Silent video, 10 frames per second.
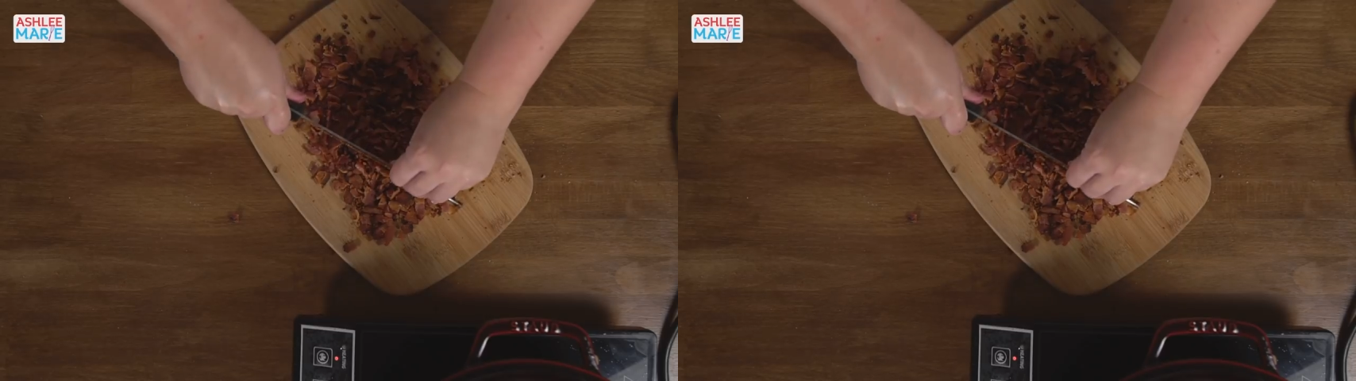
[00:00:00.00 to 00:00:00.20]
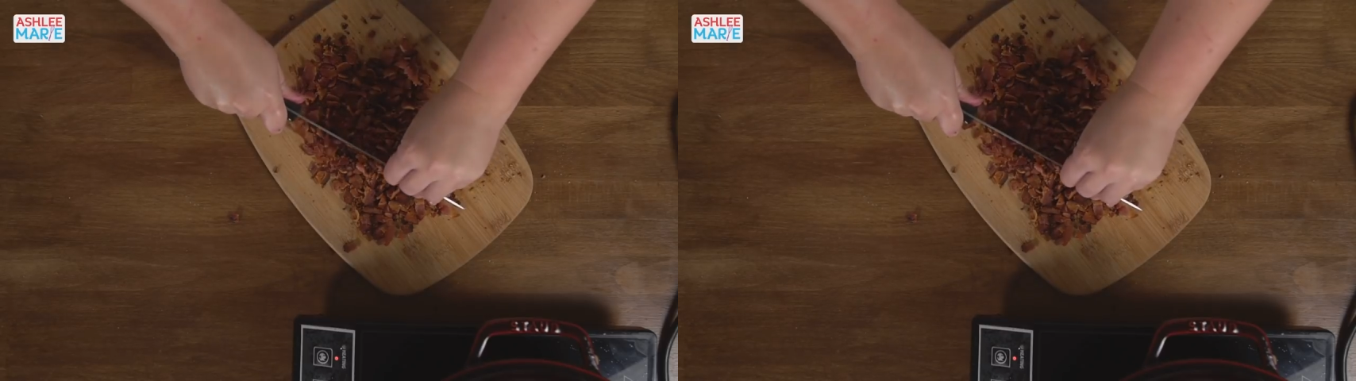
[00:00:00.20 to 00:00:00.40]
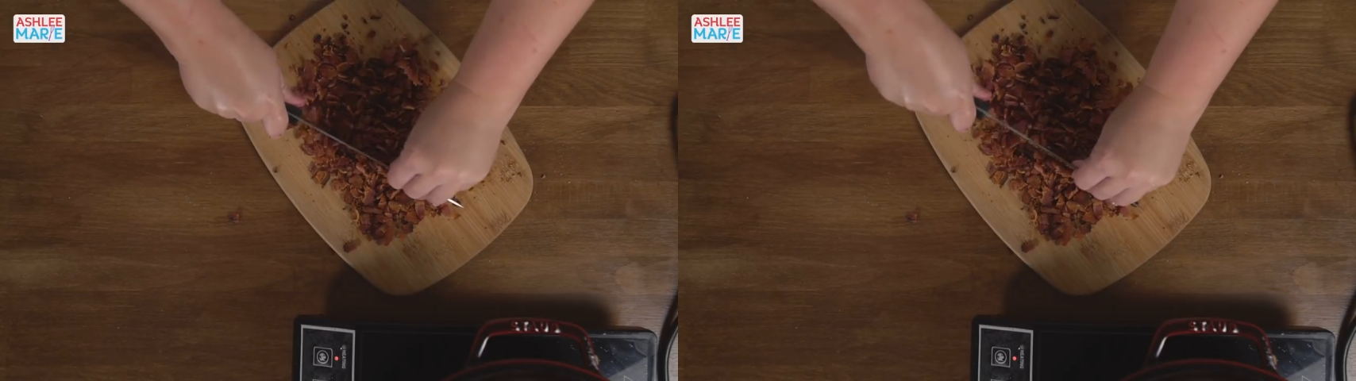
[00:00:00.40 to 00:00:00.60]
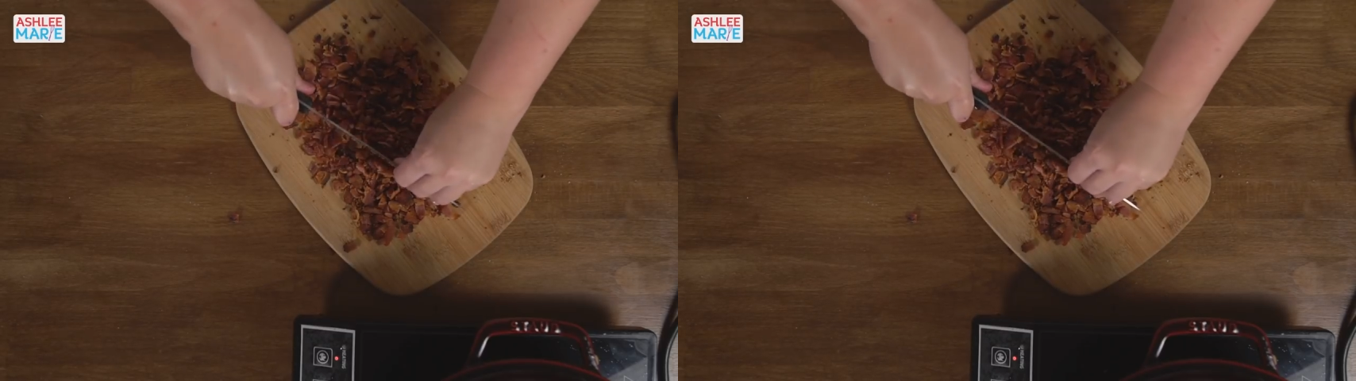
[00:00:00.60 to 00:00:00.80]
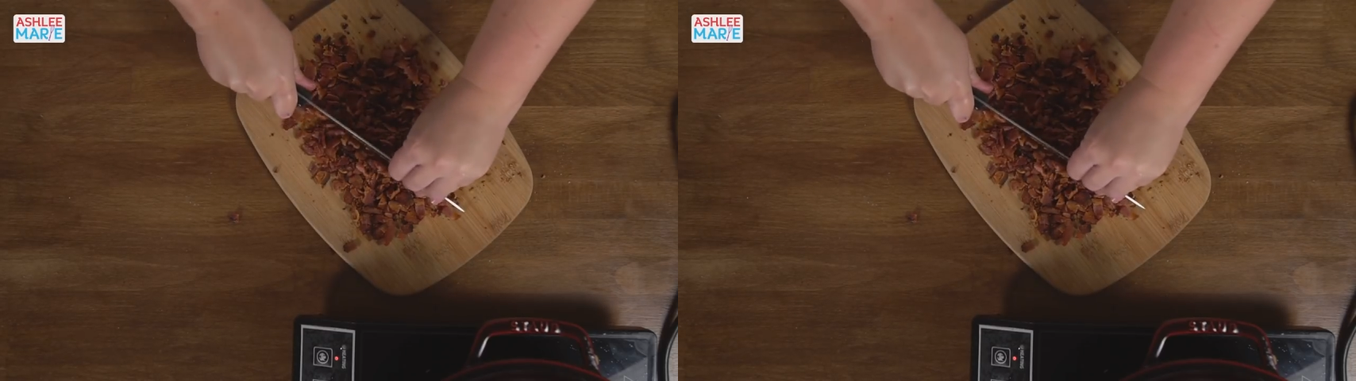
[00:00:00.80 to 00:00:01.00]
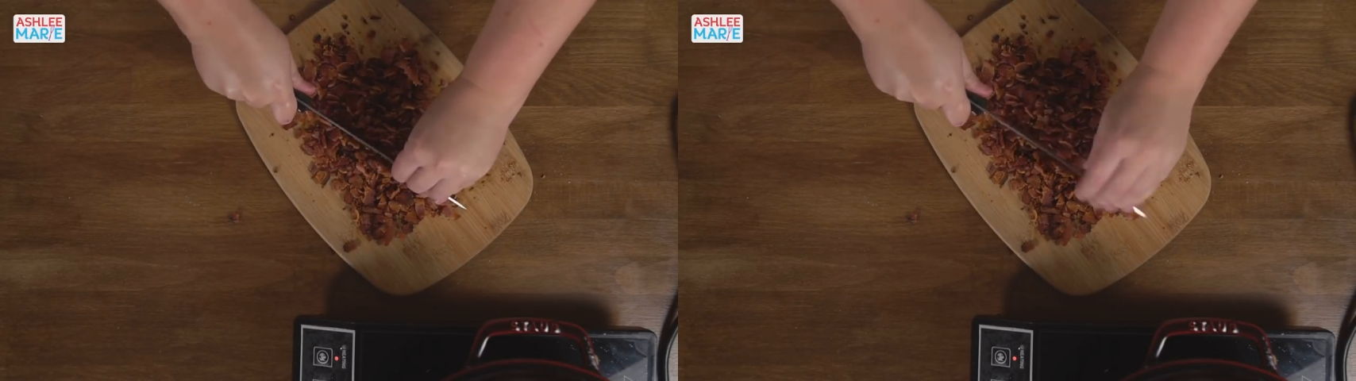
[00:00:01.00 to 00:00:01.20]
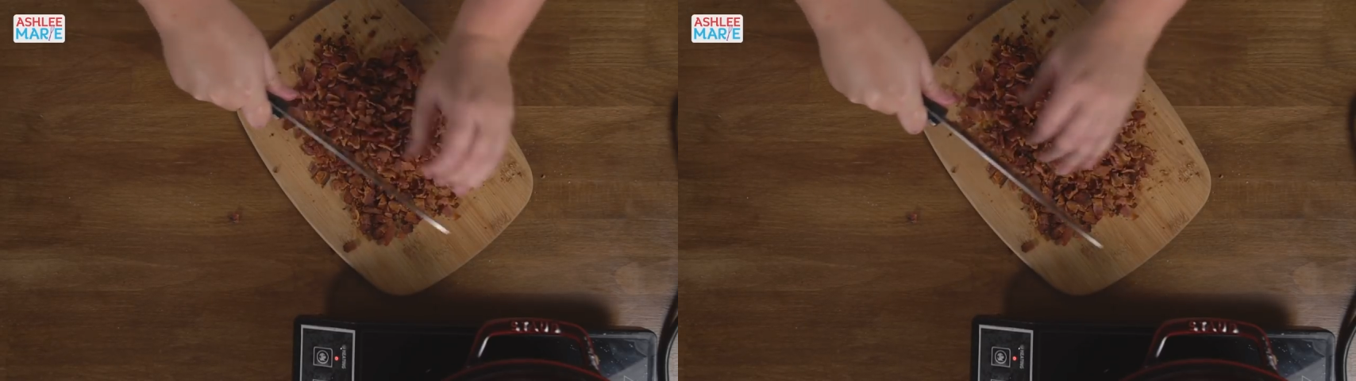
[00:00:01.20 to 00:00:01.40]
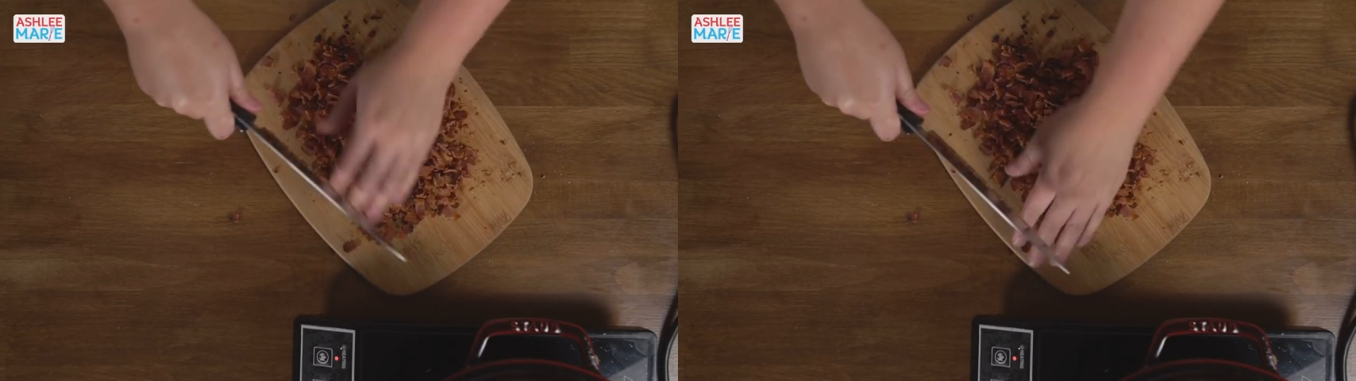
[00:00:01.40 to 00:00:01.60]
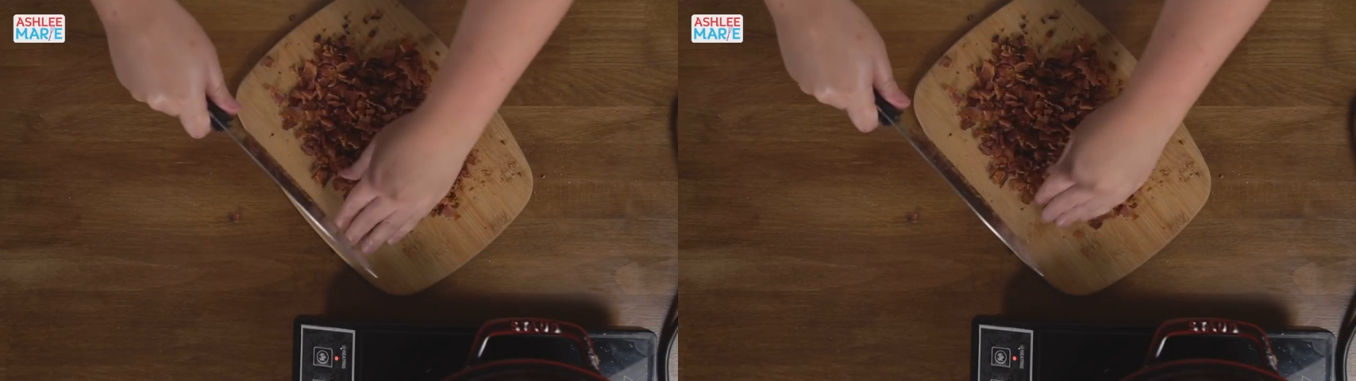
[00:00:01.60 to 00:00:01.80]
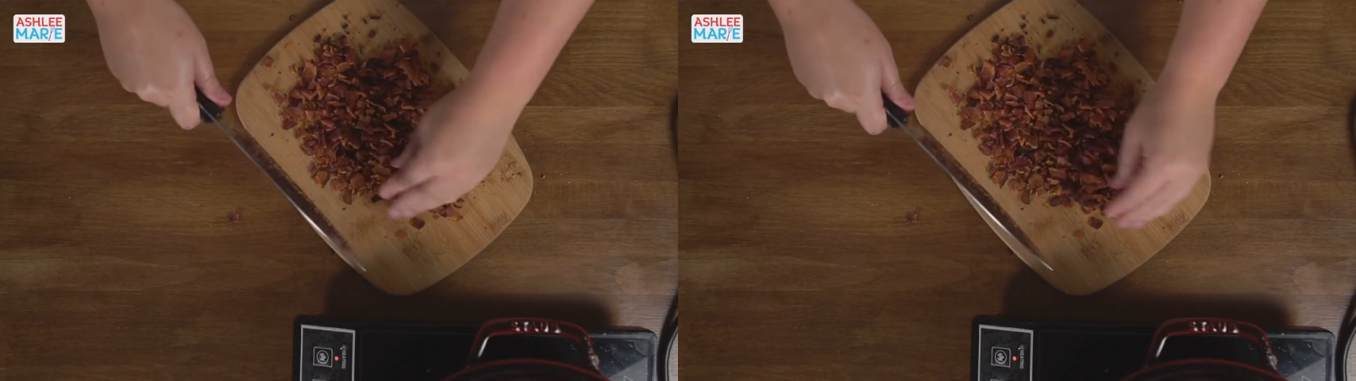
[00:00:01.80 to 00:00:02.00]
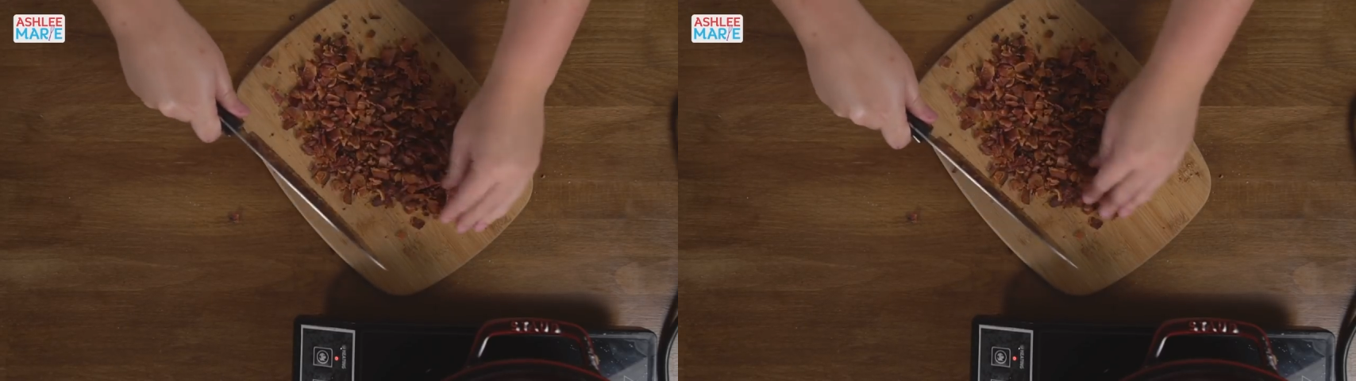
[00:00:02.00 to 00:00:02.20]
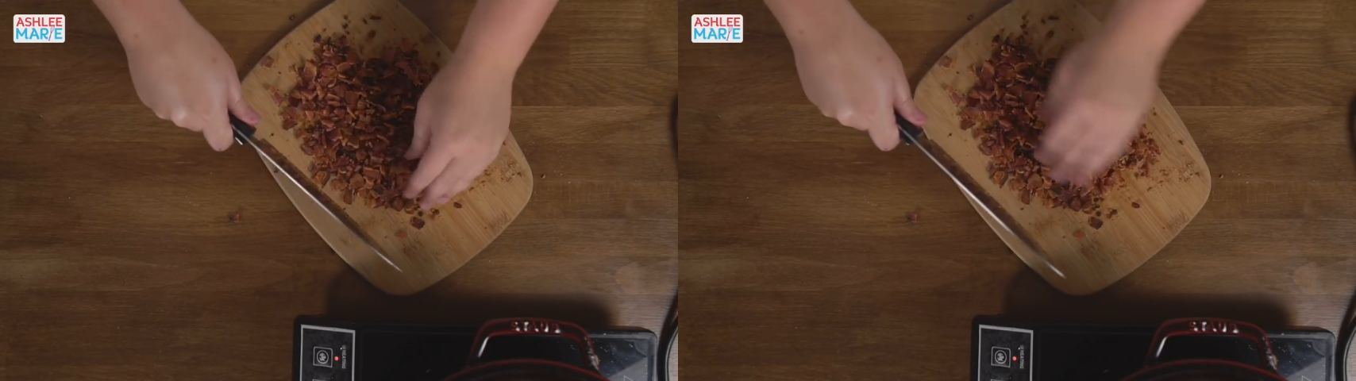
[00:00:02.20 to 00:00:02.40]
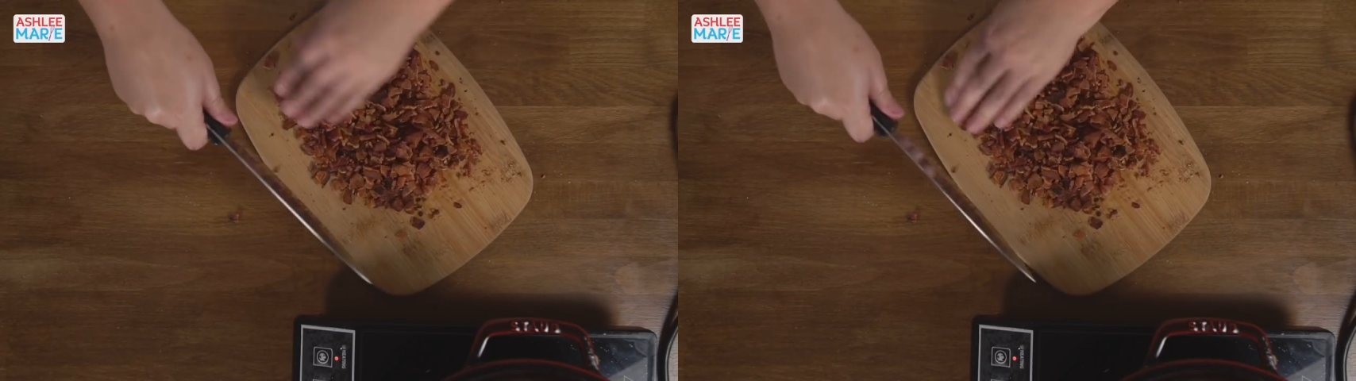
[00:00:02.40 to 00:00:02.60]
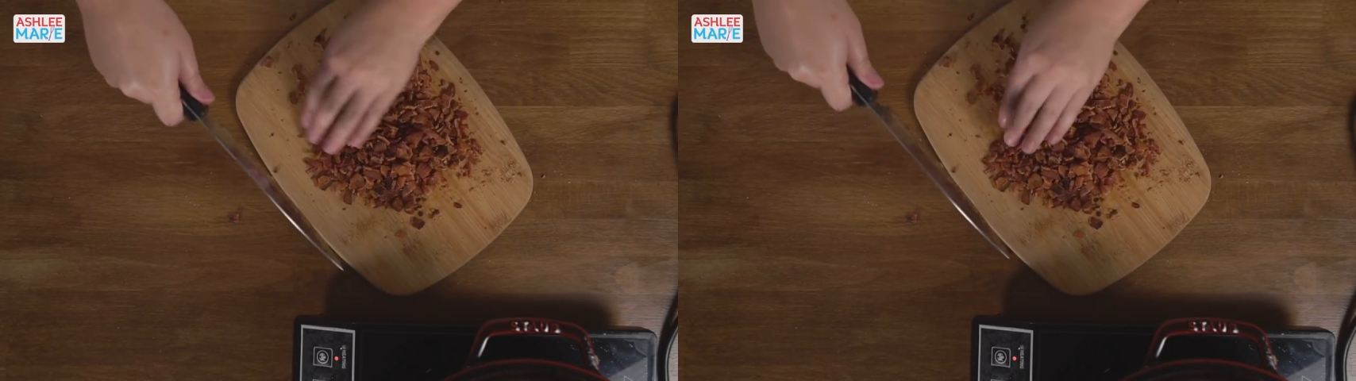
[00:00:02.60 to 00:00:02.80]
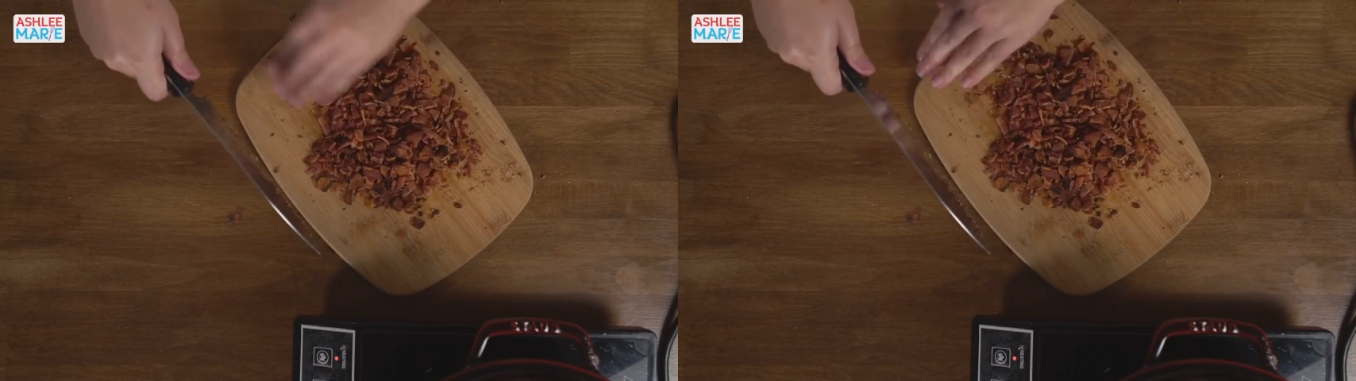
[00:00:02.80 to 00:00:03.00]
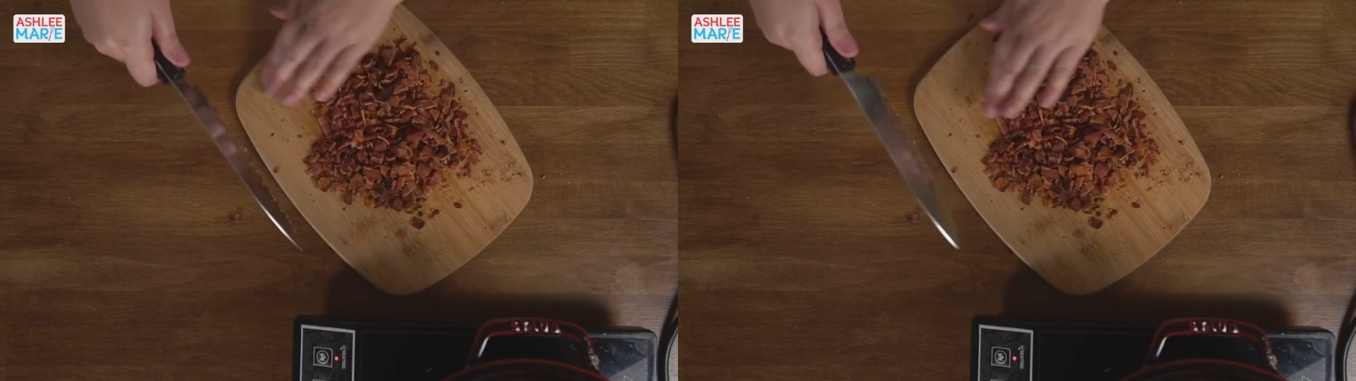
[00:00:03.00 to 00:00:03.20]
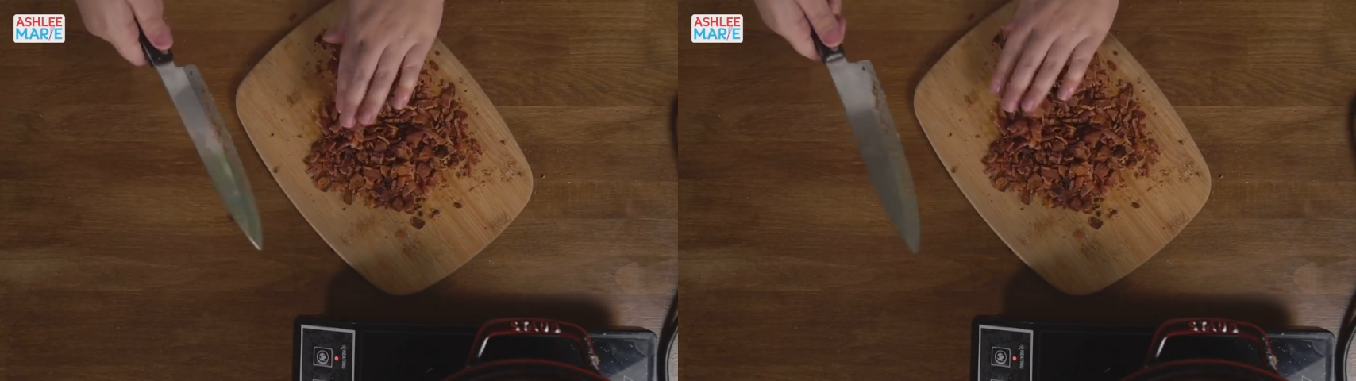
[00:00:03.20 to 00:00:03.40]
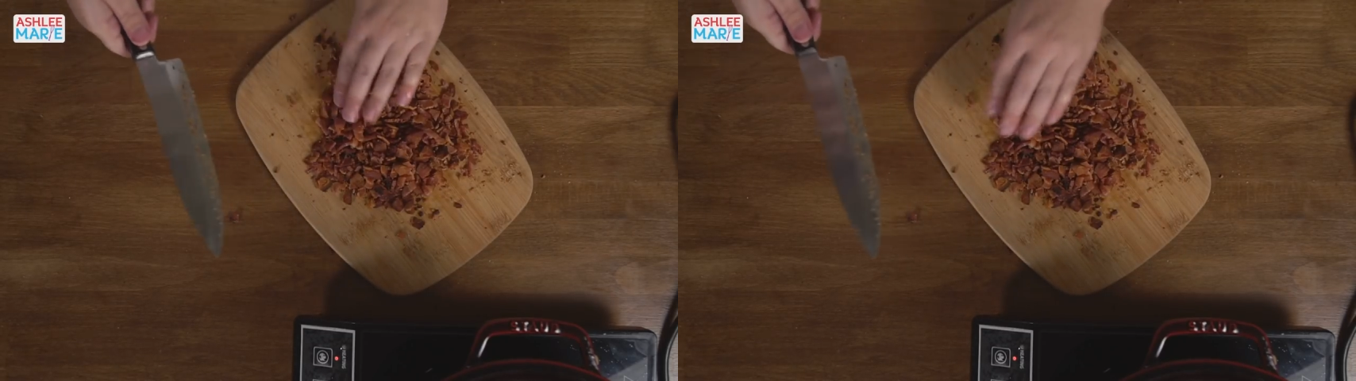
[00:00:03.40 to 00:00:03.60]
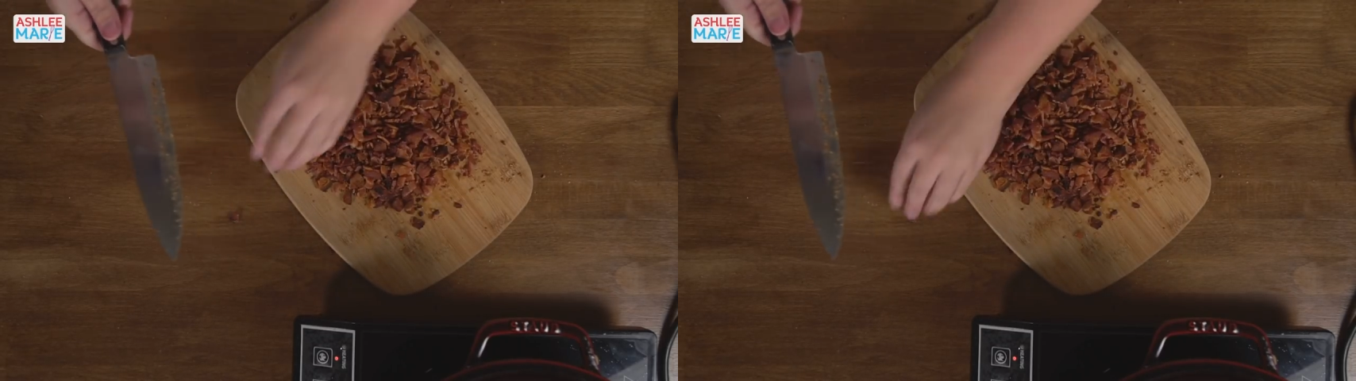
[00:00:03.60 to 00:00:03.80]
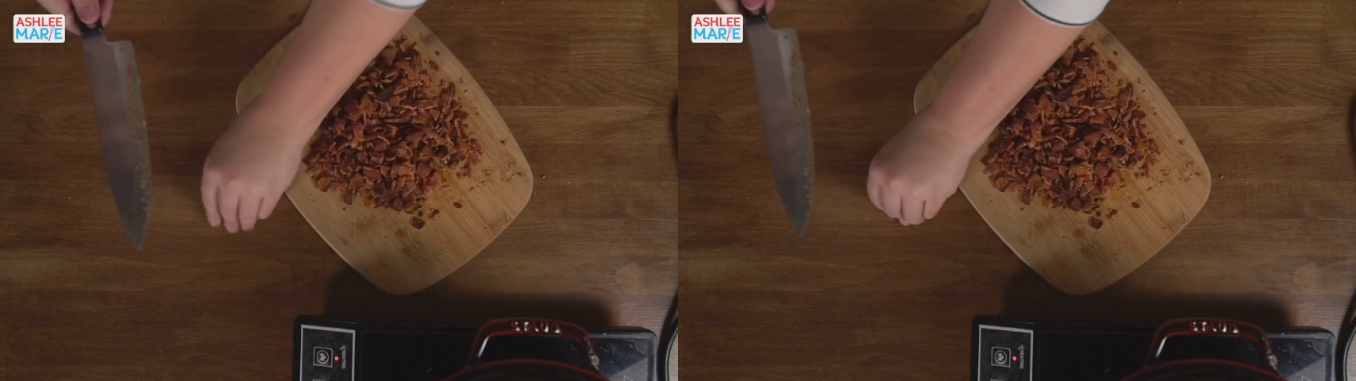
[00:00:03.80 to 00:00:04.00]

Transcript: (no speaker visible)